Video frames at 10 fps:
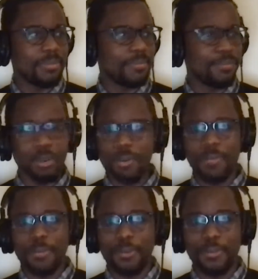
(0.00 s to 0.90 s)
for
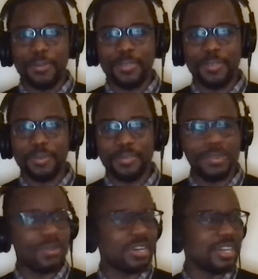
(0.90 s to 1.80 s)
for for for
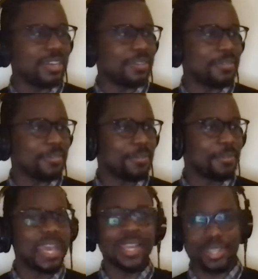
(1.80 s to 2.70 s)
for, uh, for
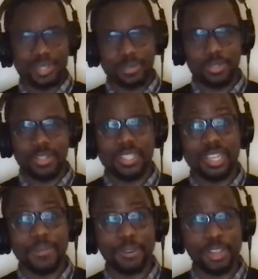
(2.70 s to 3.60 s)
mechanisms to
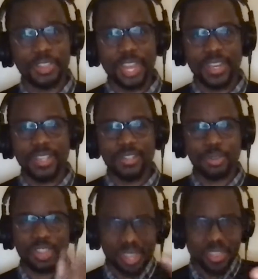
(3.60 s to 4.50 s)
deliver on that. And so
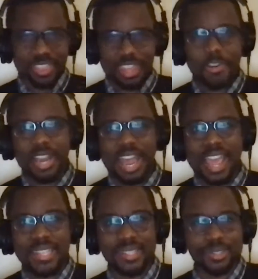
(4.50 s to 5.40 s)
there, therein
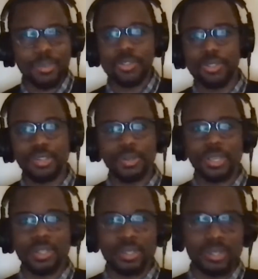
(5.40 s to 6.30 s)
lies the social
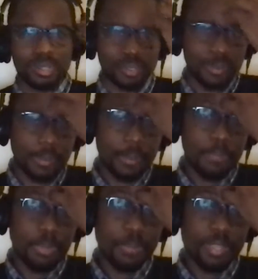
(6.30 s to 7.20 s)
tokens
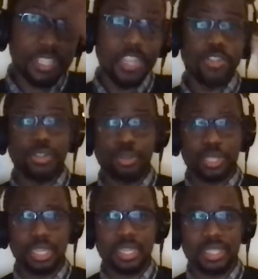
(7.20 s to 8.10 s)
potential
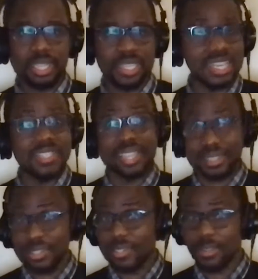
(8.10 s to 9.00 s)
utility. It's
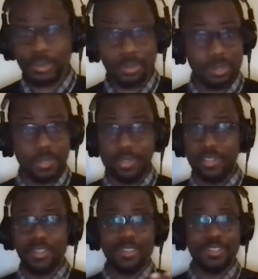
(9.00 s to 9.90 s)
untested to,
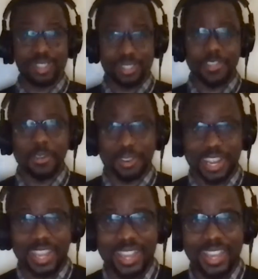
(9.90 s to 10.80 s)
to, to, the
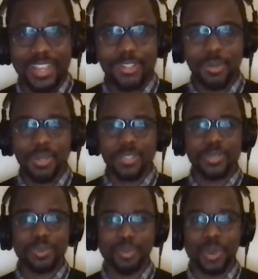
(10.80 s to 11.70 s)
degree to which
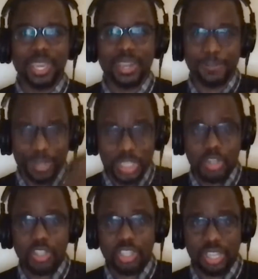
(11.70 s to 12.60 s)
we
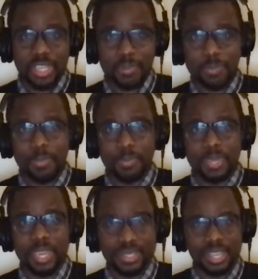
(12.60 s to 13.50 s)
envisage it
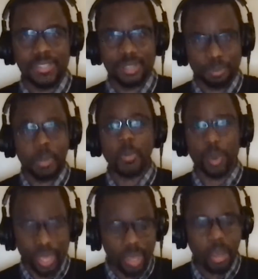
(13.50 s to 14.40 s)
being tested, but
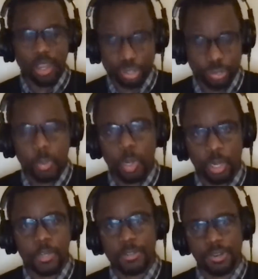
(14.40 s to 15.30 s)
we are sure
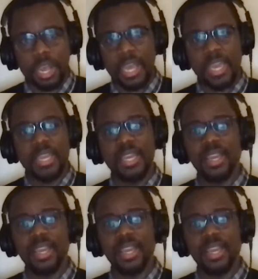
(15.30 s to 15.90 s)
going to try